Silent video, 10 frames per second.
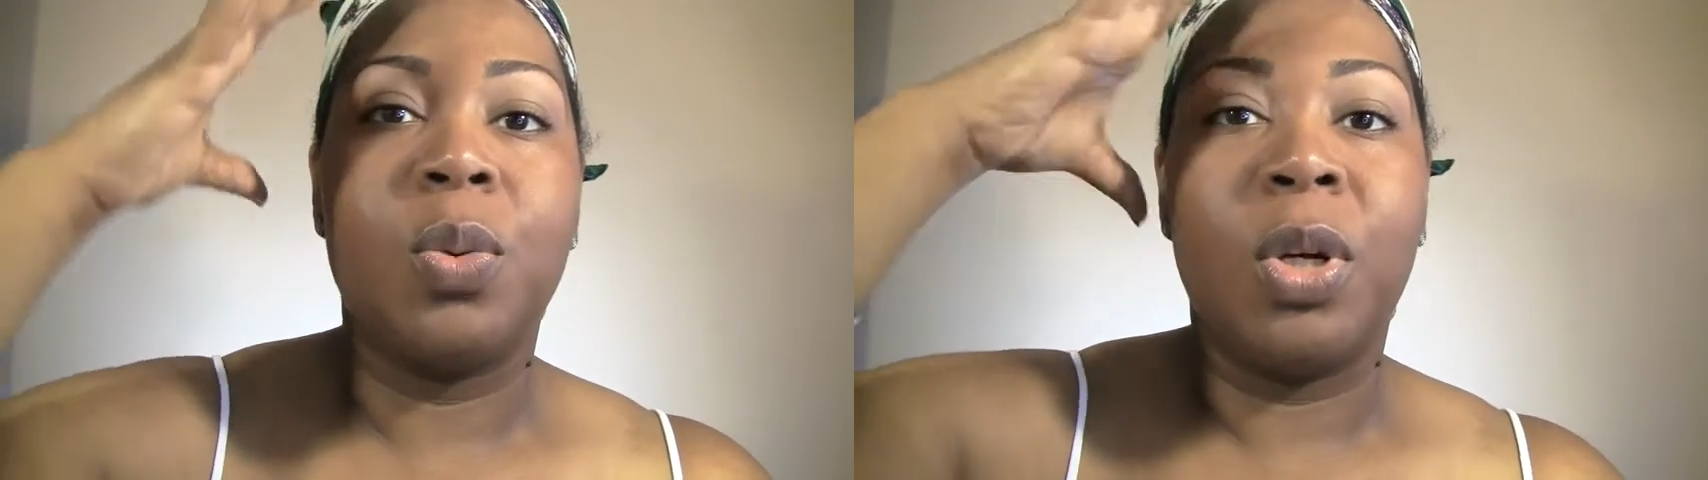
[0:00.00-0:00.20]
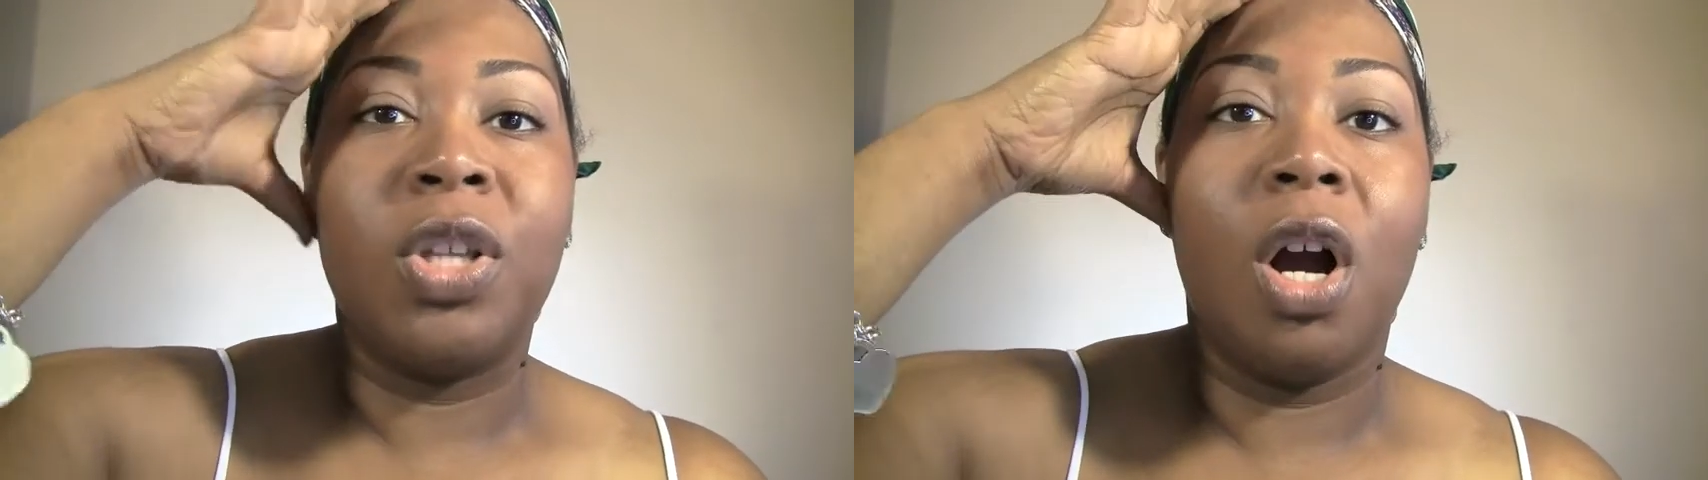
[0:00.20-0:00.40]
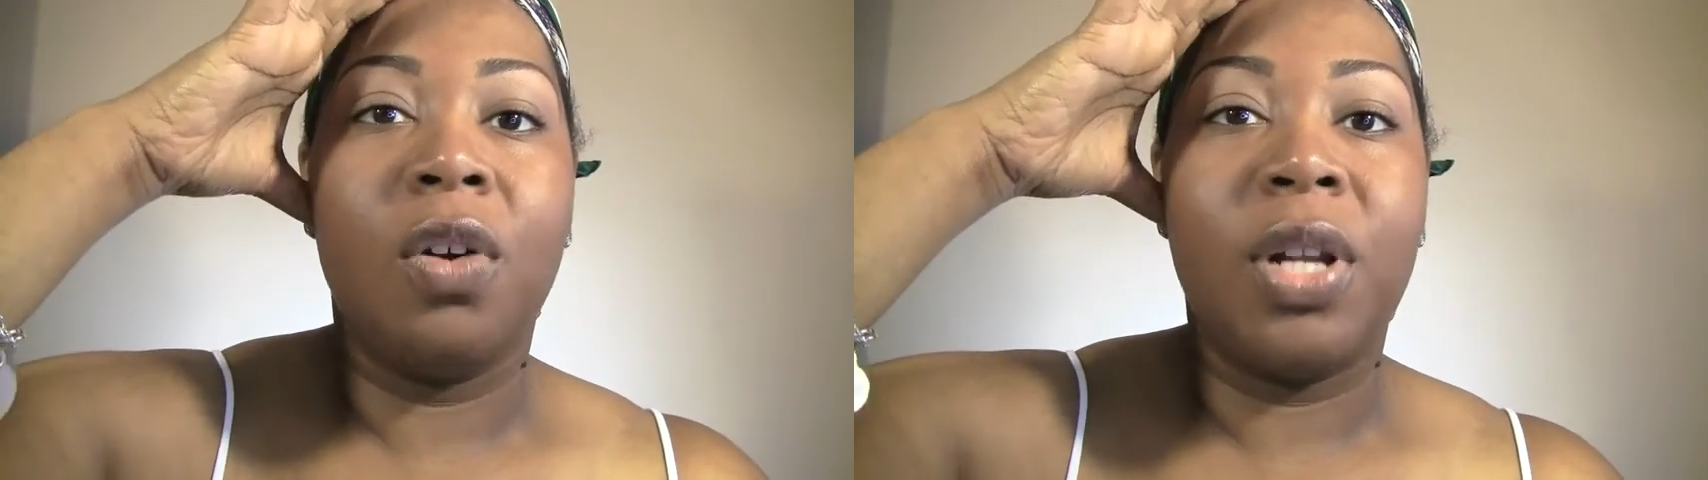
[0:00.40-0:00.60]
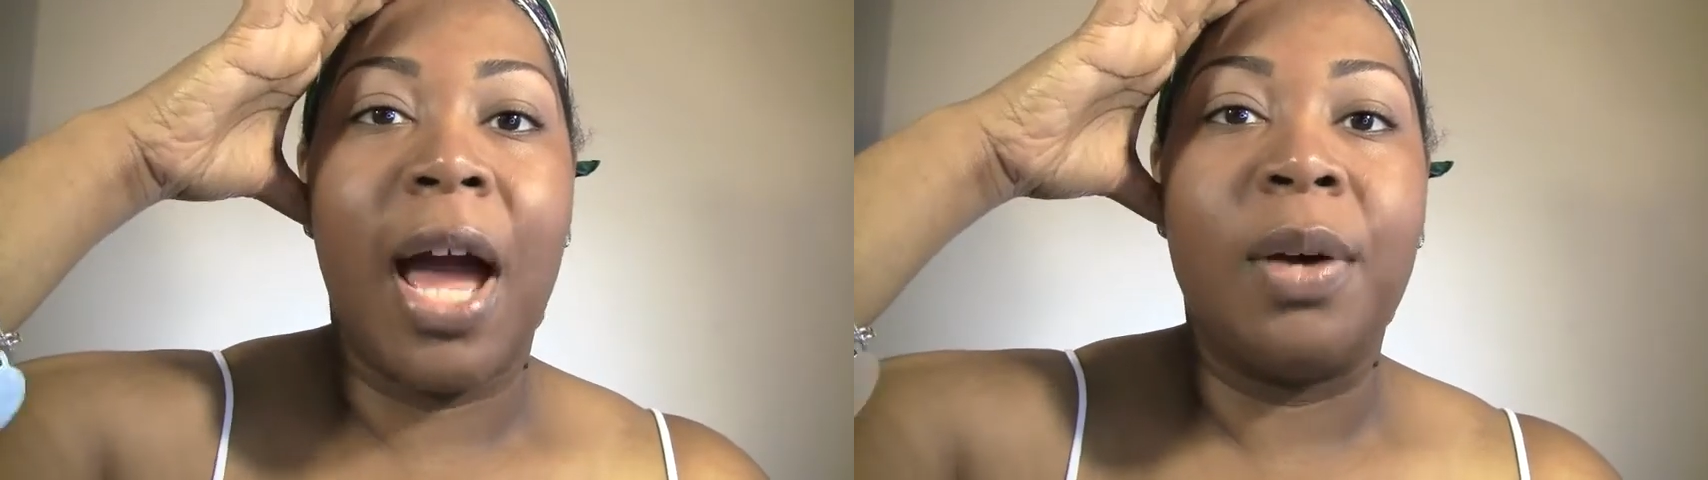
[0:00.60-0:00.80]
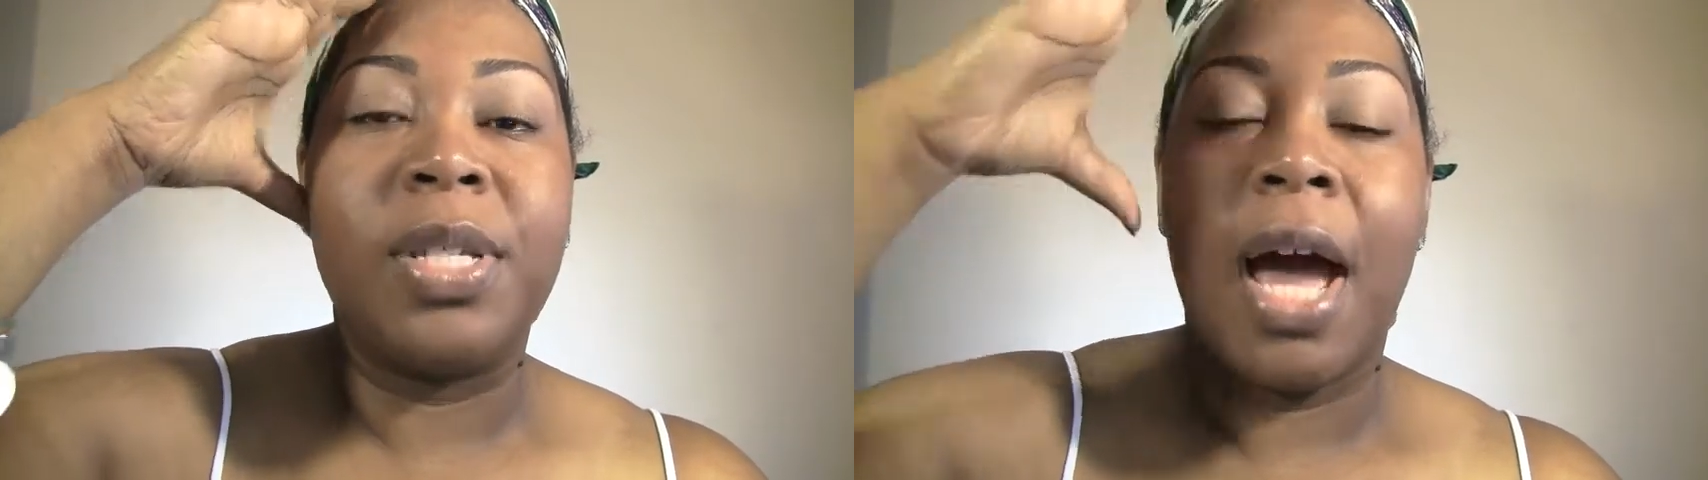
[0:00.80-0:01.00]
We're dark on the
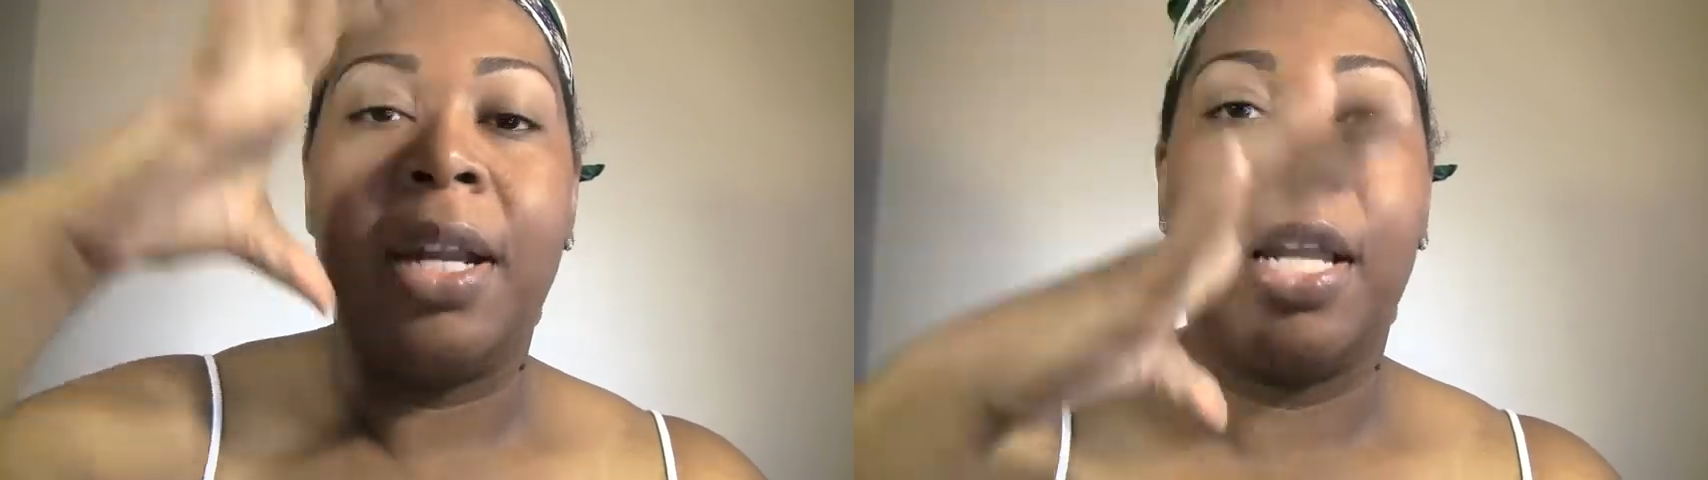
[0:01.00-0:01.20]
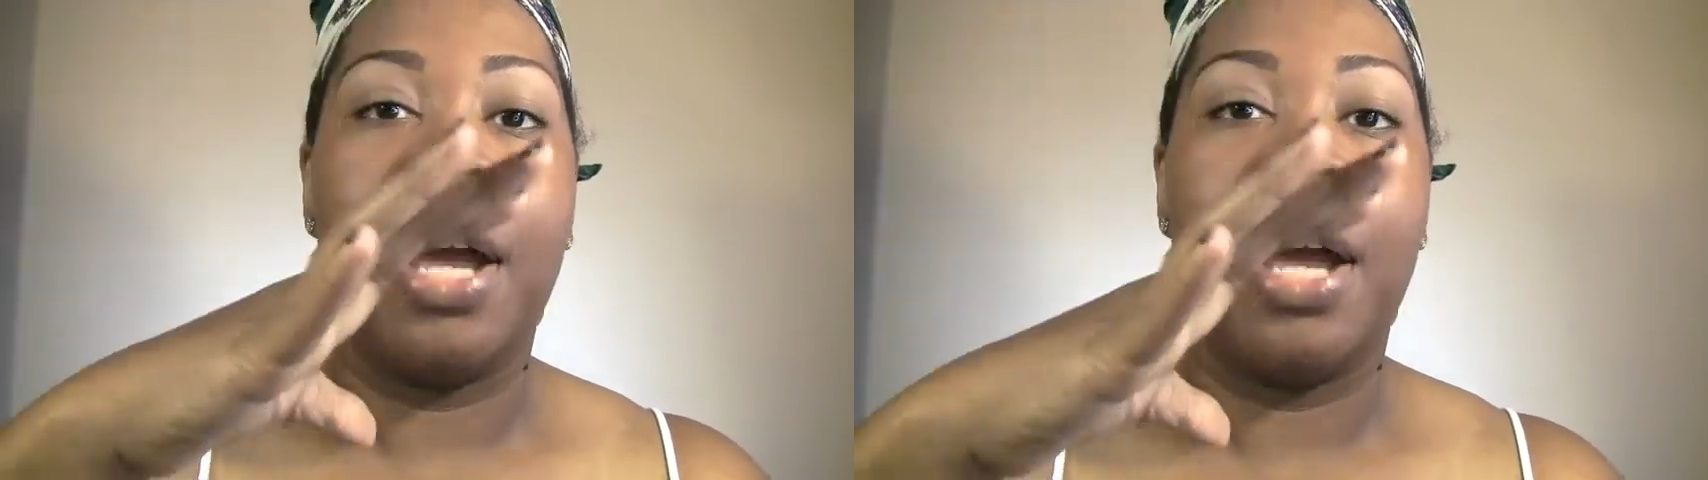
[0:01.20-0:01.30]
outside and